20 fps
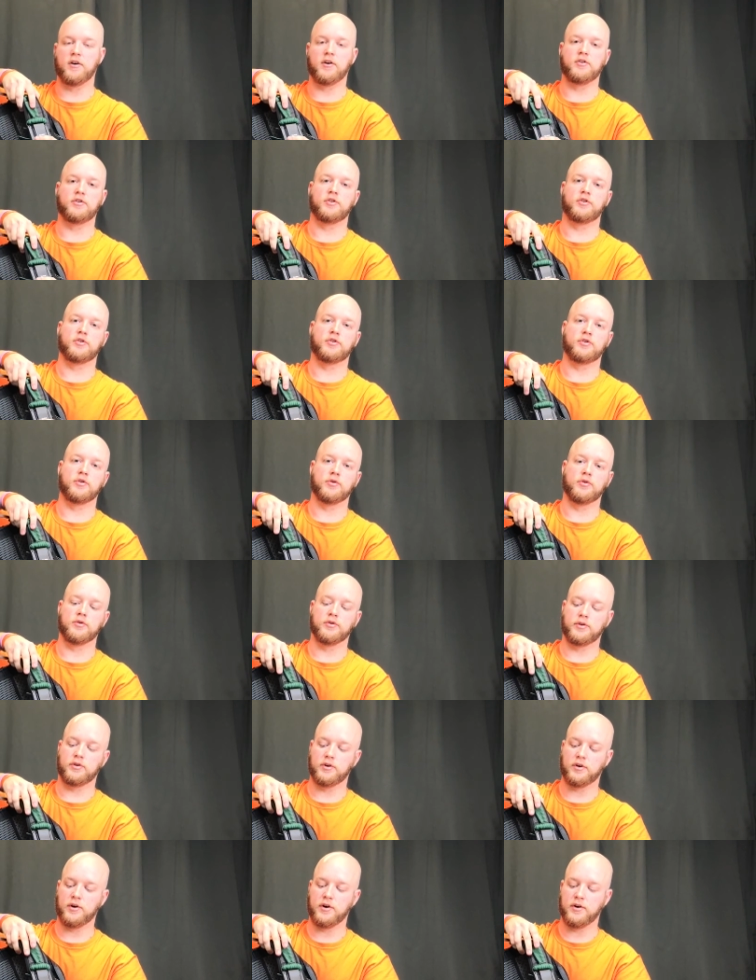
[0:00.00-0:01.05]
on your
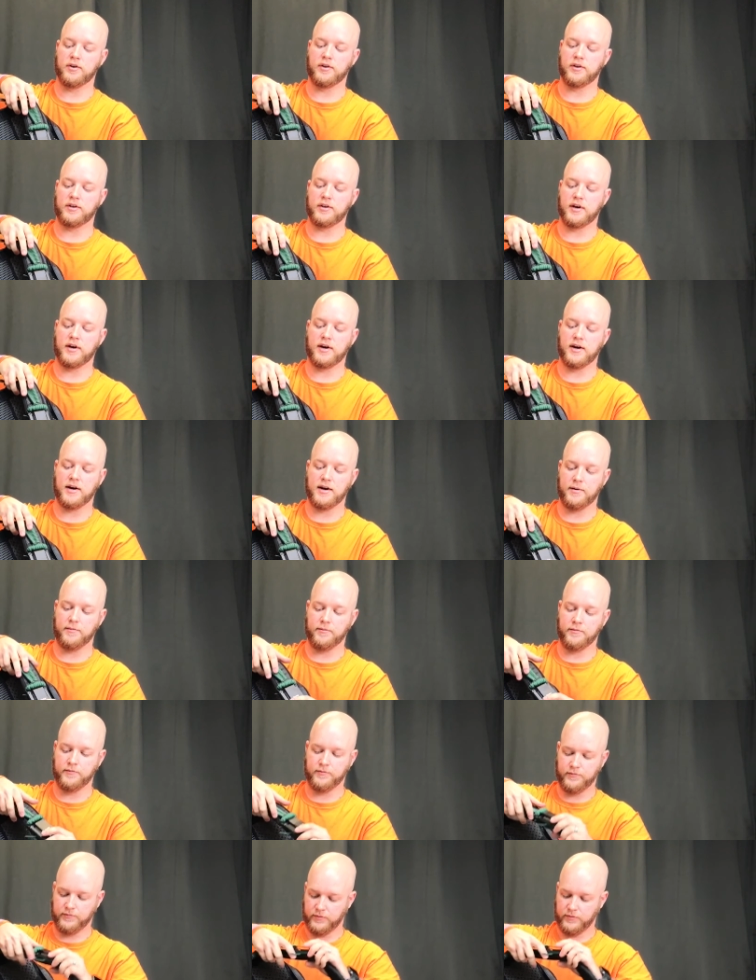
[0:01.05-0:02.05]
shoulder all the time.